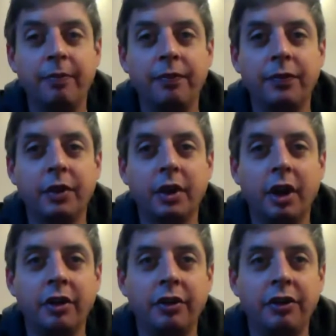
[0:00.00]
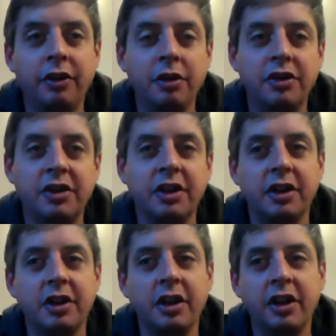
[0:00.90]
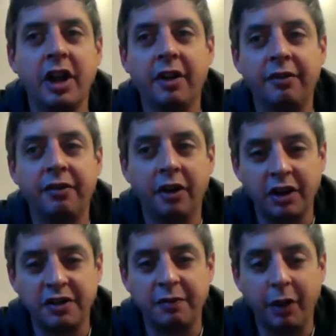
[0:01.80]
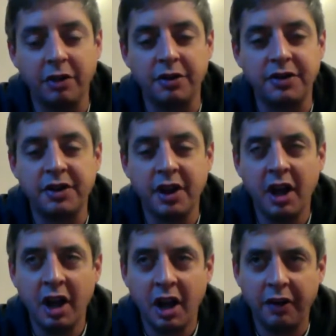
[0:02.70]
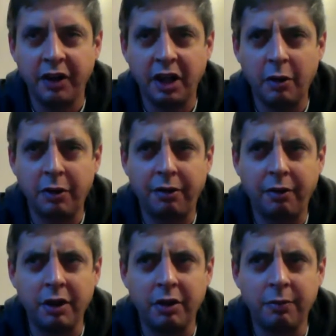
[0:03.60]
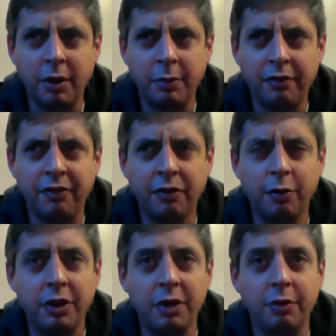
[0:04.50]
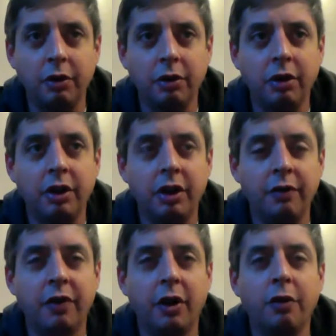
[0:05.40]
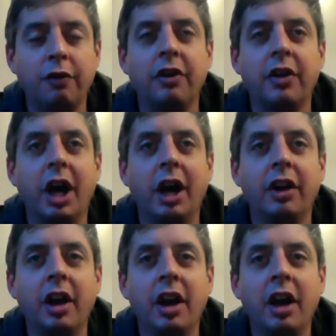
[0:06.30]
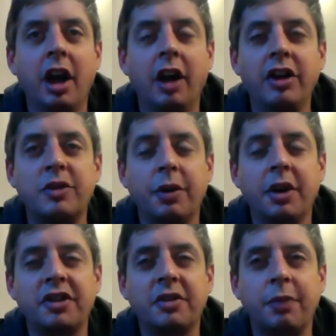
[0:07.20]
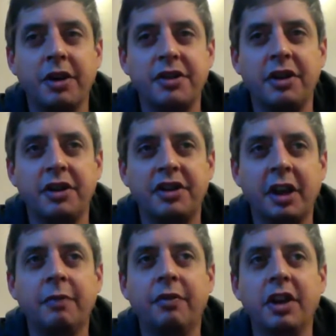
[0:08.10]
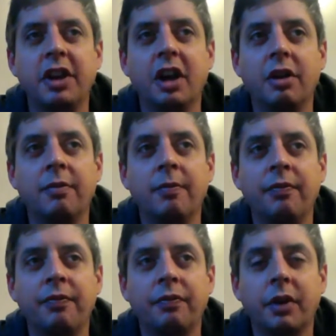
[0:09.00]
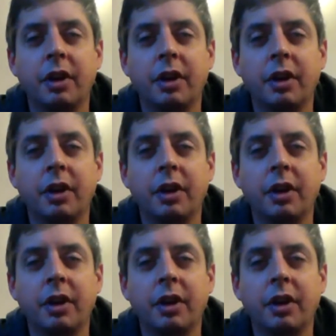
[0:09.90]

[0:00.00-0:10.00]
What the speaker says: and used it in their final reflective posts. I think there were 3 or maybe 4 people involved in that, and each person posted the same video,